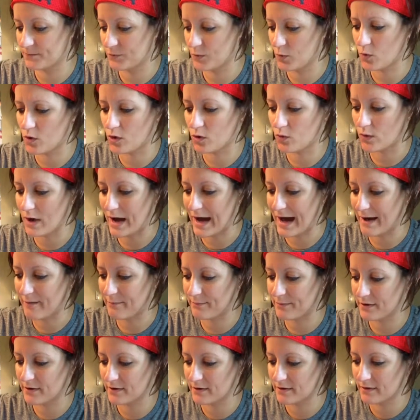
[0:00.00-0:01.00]
or a
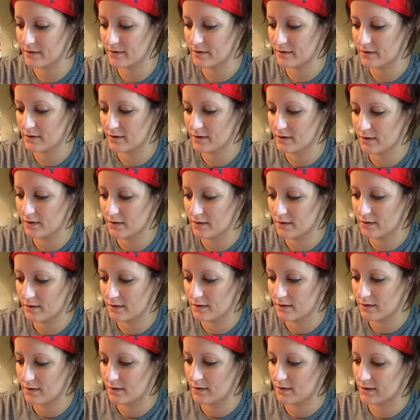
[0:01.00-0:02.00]
wrap.
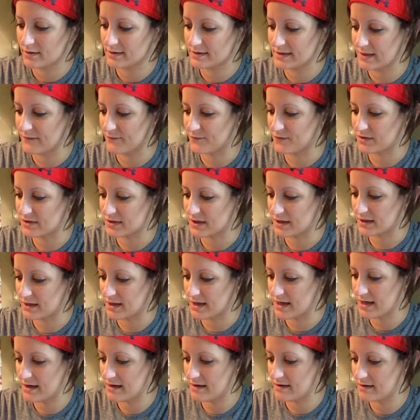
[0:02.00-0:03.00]
Same for
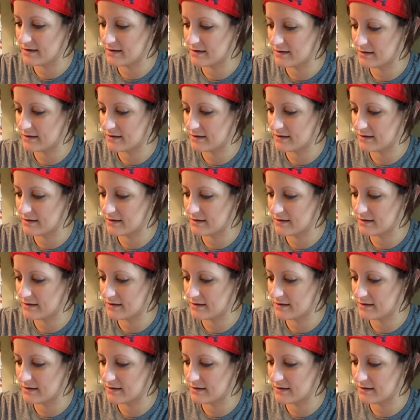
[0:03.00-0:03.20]
Sunday.